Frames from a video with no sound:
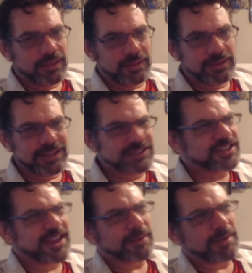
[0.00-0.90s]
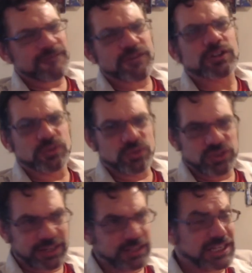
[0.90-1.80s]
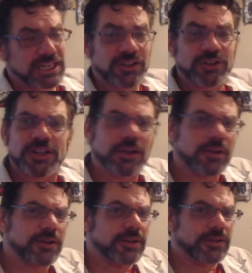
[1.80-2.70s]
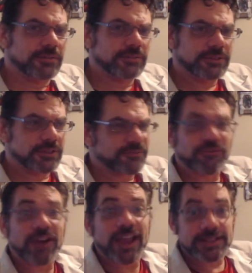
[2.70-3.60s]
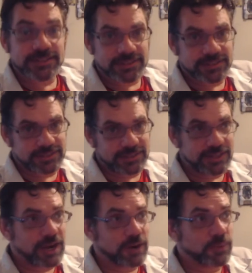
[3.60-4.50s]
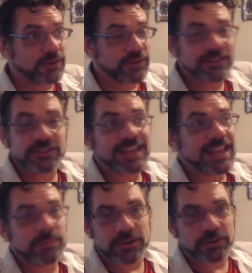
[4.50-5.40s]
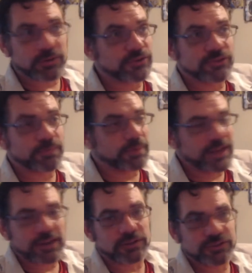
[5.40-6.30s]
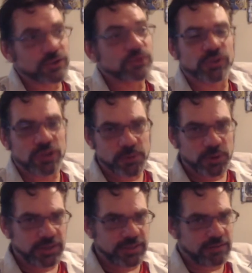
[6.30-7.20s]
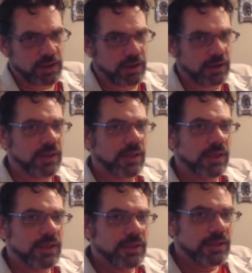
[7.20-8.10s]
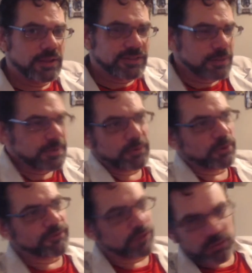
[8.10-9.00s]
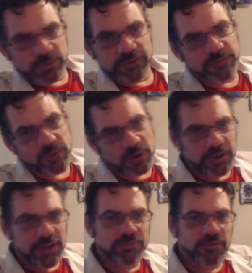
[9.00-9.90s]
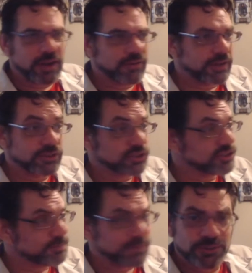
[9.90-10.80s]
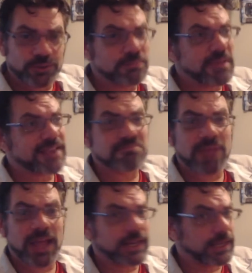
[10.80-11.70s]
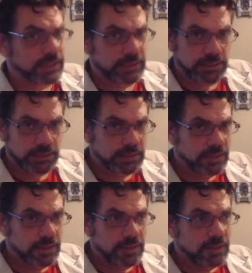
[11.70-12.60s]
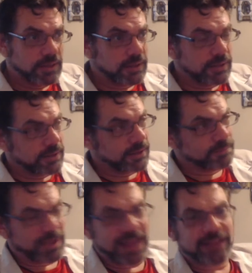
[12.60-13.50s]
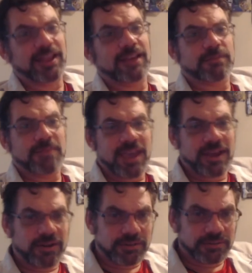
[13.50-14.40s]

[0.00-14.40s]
They just care about virtue signaling and looking good to their friends in their whatever entertainment or political or social community they're in. Some people are involved with this far left rhetoric just simply to make money. Like Black Lives Matter.